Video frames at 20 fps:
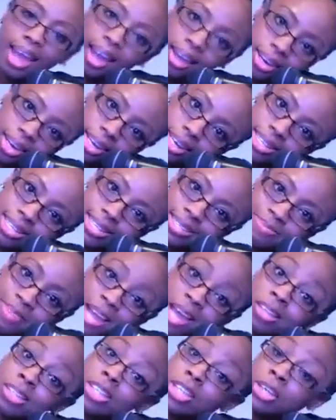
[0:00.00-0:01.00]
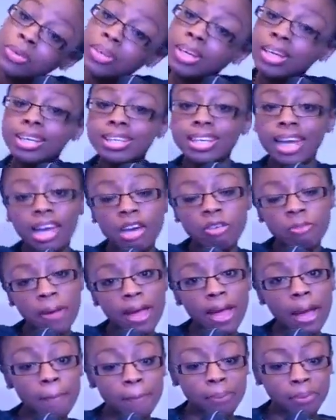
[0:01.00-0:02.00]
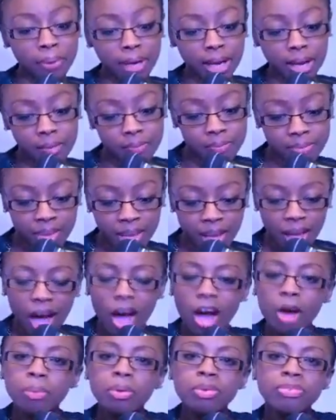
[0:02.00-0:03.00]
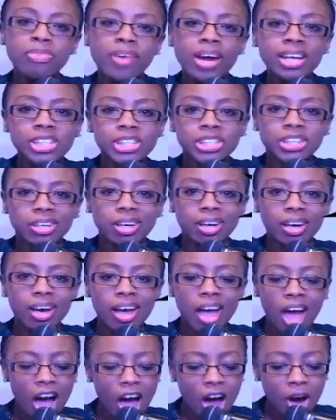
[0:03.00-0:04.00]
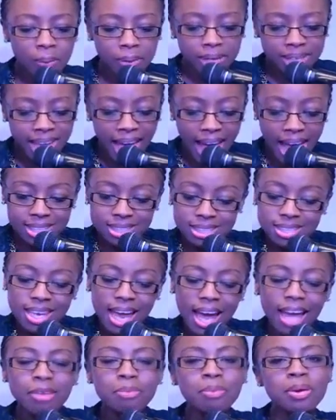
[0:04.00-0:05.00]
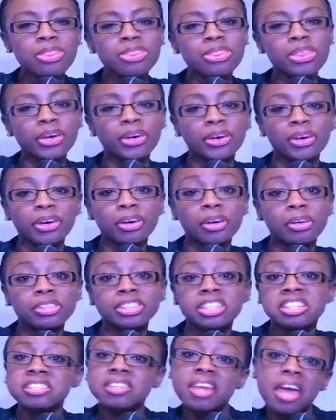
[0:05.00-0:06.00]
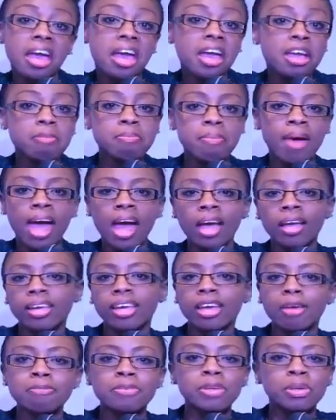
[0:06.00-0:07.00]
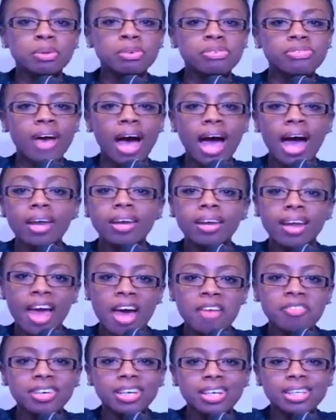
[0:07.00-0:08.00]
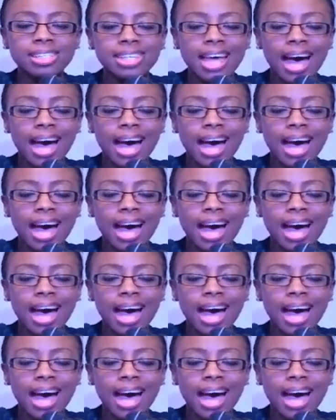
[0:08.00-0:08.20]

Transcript: Ladies, do you need a day of pampering, a refresher, a relaxed night with the girls just to hang back, get beautified, and have a good